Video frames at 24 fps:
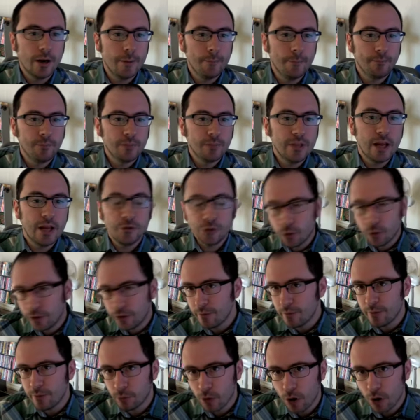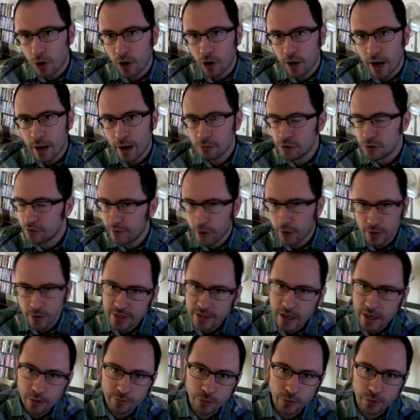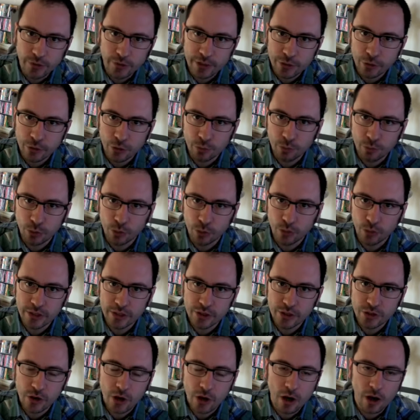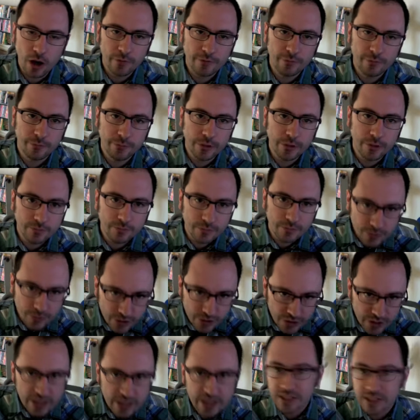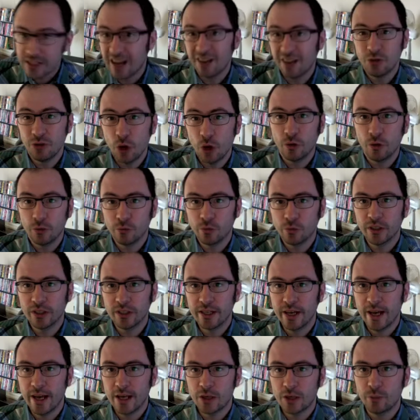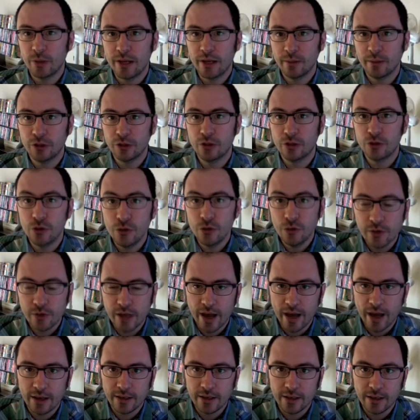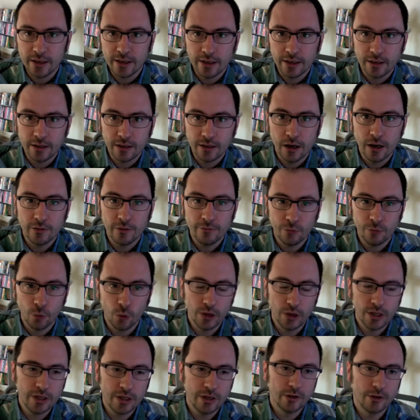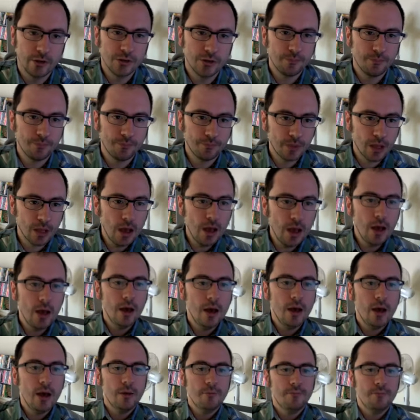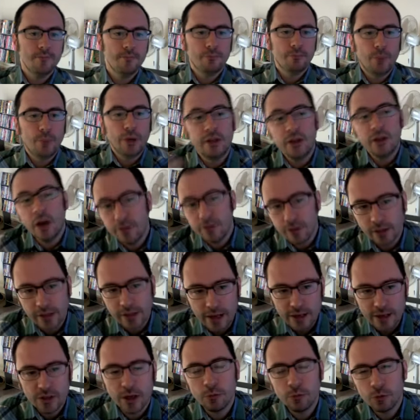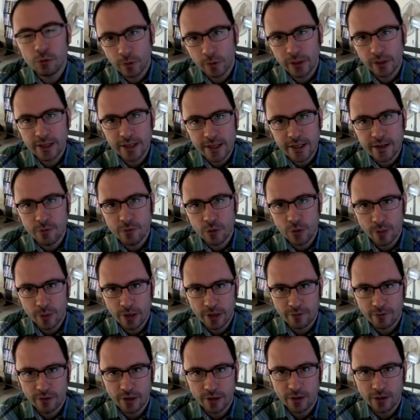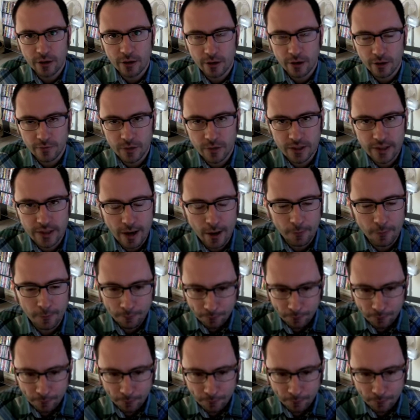Now, don't get me wrong, I was very doubtful that you could pull this off, seeing as how no one really has been able to do that in 40 years. But nonetheless, I was willing to give you the benefit of the doubt.